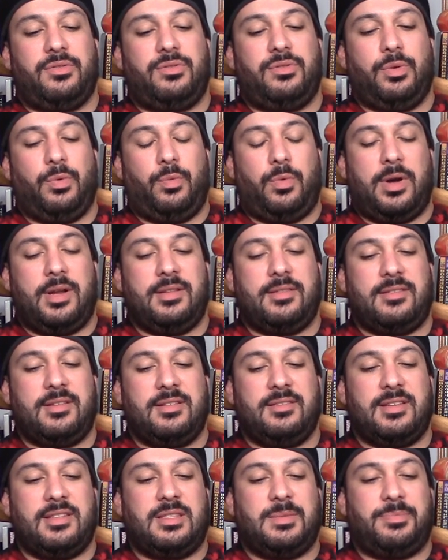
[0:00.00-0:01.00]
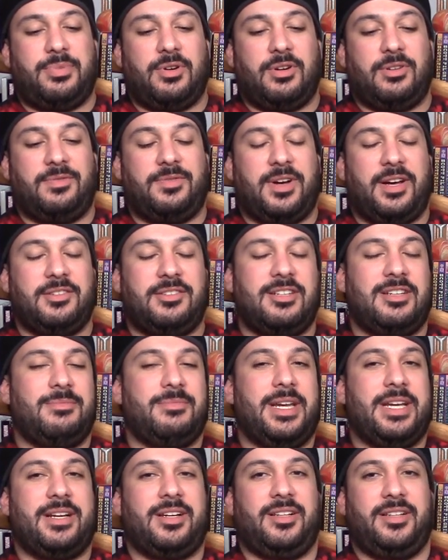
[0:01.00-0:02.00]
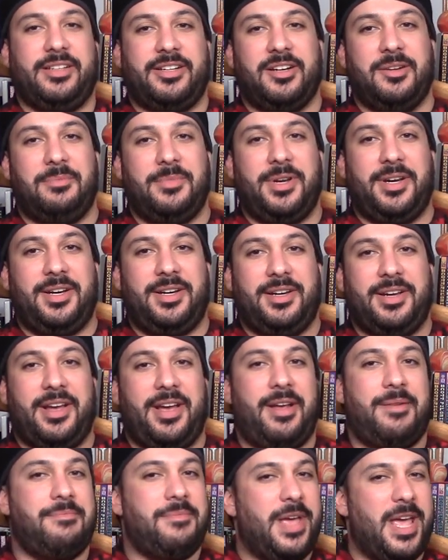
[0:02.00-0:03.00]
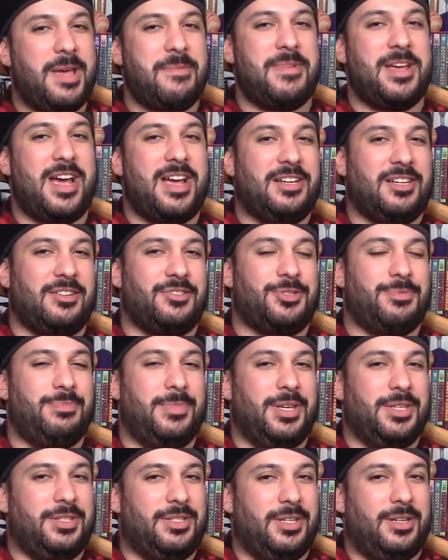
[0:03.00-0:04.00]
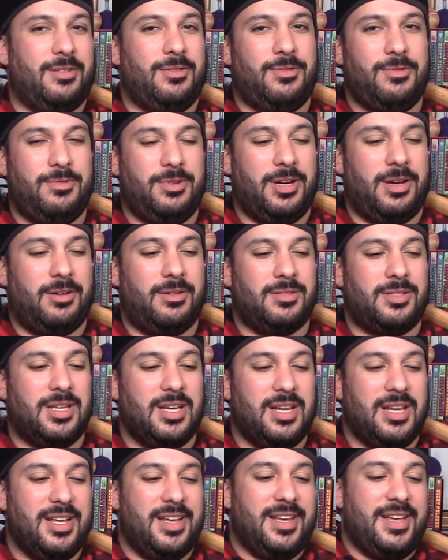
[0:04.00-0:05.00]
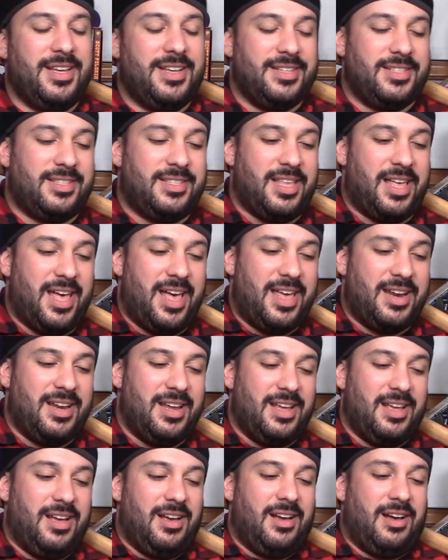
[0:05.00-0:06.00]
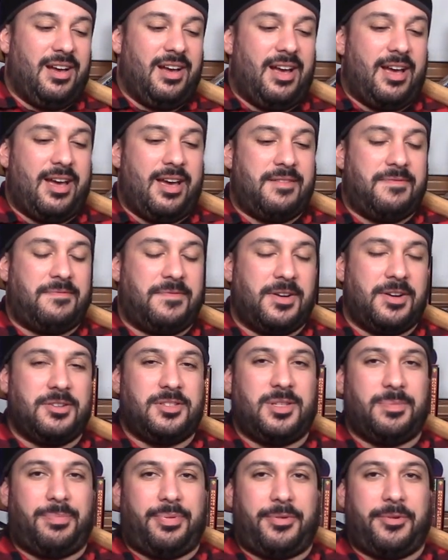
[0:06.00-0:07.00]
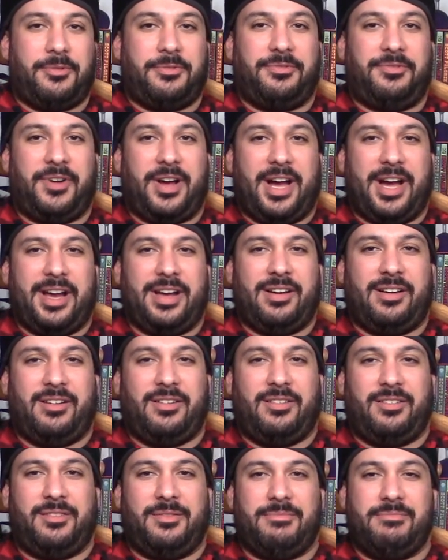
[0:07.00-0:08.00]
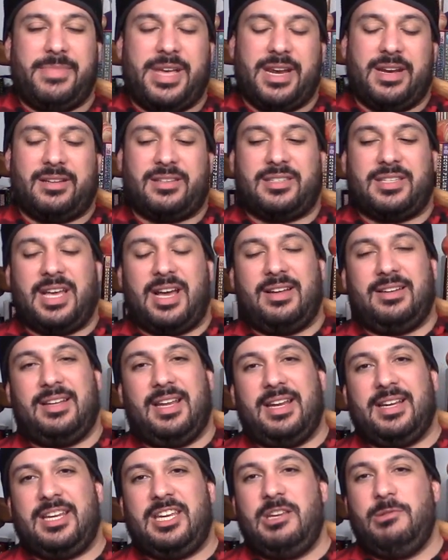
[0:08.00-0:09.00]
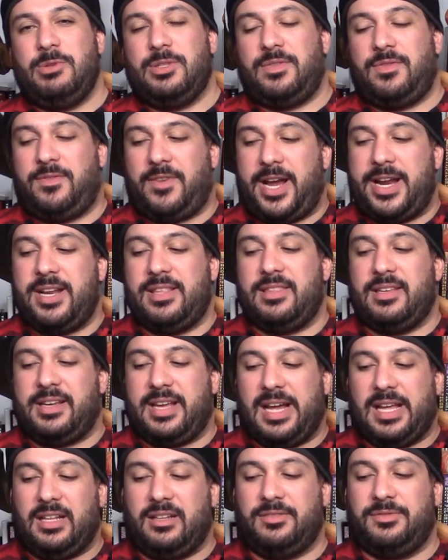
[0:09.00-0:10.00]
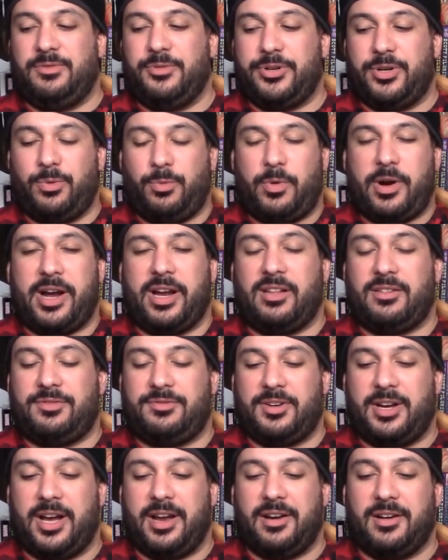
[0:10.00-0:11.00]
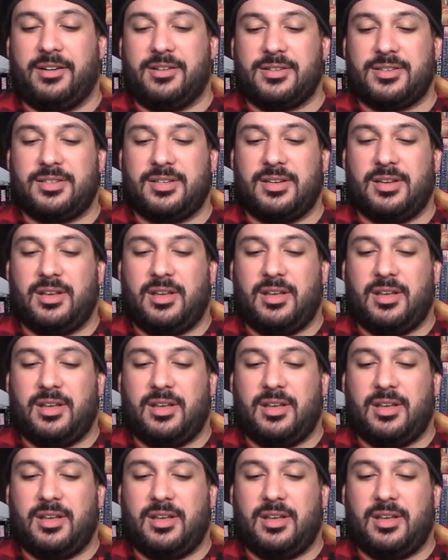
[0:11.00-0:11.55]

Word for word: the one thing that the profile didn't make clear to me, and maybe I just missed it, who knows, is that at first the profile made it sound like he was fighting the California wildfires,